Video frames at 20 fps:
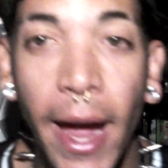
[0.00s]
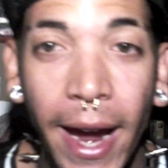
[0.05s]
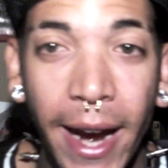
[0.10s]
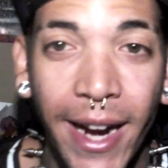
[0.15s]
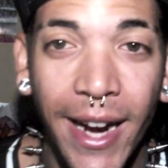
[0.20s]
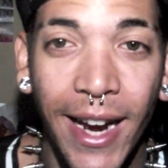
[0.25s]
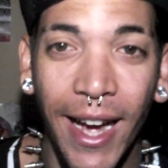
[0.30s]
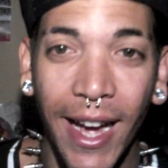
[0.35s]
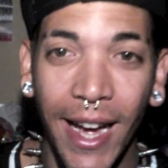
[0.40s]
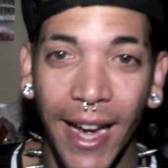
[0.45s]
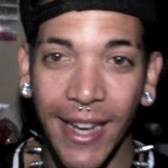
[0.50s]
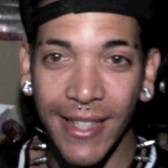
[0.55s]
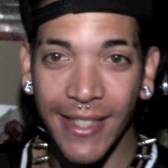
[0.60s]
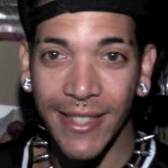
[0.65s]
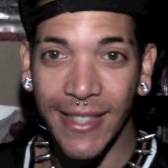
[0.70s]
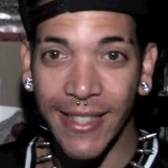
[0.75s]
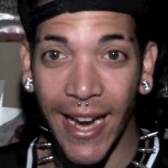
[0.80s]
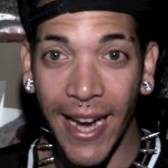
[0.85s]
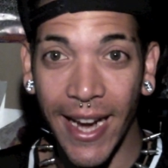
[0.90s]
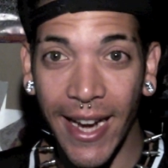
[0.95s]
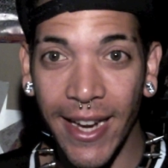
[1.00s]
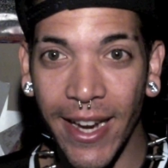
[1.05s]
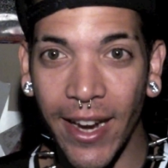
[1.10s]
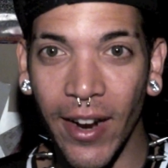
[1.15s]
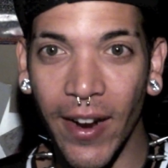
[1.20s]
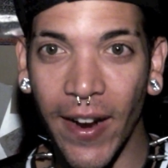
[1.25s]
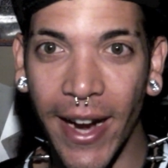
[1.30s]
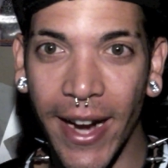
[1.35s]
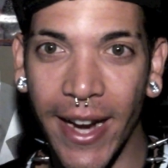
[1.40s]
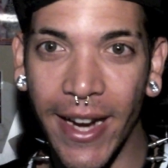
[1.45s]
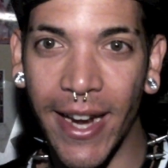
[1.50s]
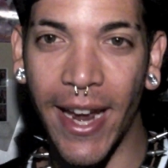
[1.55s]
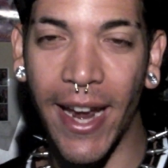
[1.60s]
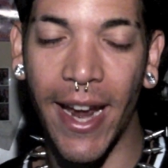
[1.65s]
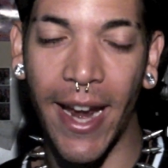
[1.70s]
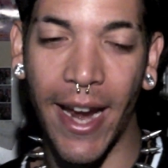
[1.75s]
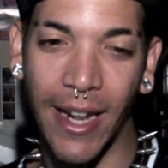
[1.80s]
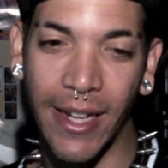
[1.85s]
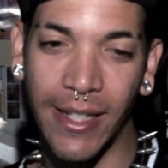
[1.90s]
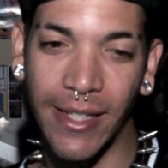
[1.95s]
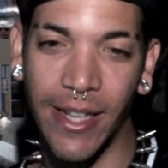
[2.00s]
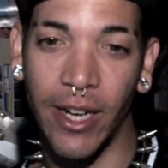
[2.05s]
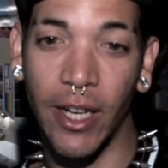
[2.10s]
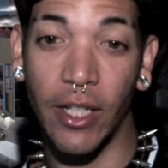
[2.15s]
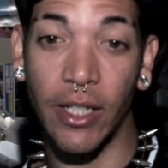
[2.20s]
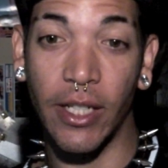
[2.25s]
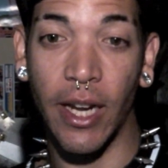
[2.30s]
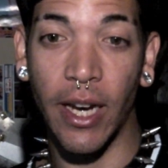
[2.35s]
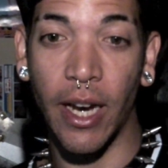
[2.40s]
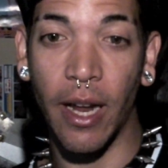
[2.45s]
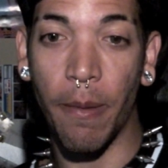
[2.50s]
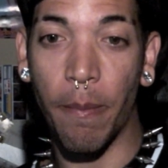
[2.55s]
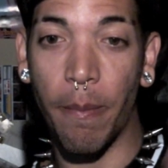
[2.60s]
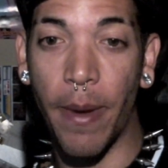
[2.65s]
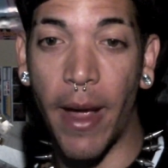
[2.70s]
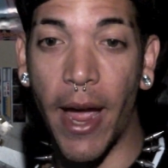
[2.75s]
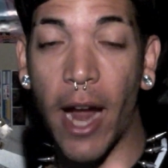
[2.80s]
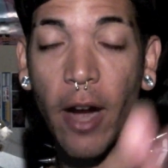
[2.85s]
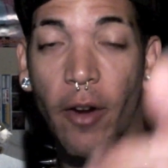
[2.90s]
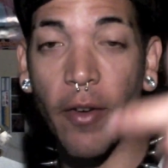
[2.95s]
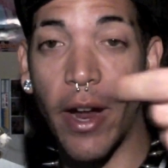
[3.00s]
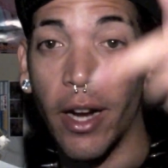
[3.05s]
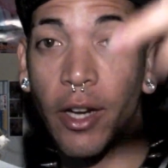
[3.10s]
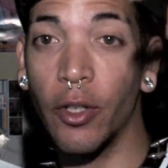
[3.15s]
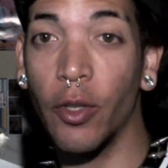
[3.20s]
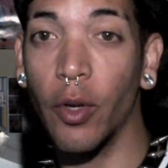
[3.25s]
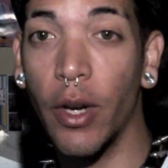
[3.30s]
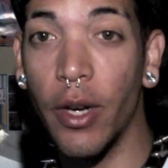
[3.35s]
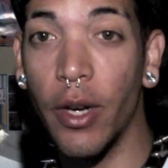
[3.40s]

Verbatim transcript: Hey guys, Zane here, aka Hey and I'm back reacting to